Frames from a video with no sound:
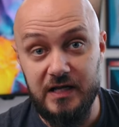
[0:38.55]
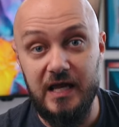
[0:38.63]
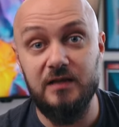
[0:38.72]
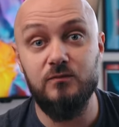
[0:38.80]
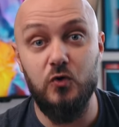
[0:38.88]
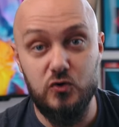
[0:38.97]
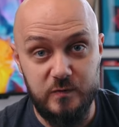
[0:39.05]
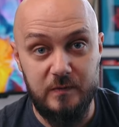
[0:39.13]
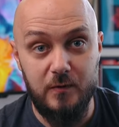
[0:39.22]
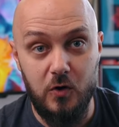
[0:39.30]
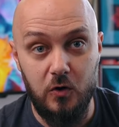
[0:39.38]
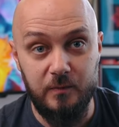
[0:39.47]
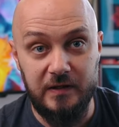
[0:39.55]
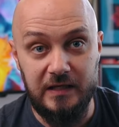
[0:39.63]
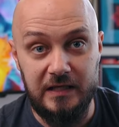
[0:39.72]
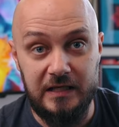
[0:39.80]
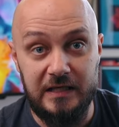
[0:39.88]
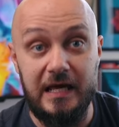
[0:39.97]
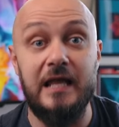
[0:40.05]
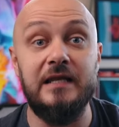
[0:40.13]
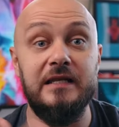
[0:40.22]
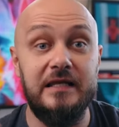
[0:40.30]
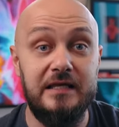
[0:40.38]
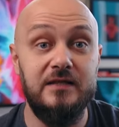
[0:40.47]
and most people call me E,
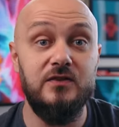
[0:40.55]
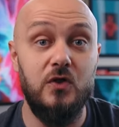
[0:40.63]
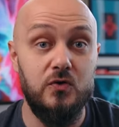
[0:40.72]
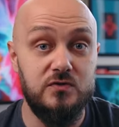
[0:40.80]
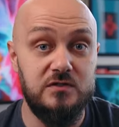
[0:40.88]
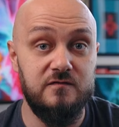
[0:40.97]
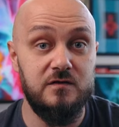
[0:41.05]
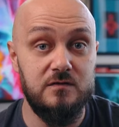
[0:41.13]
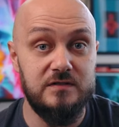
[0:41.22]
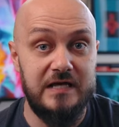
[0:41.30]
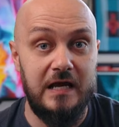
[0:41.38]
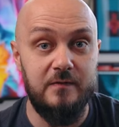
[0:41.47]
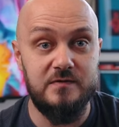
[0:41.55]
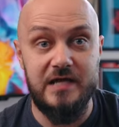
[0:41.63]
and in those difficult times,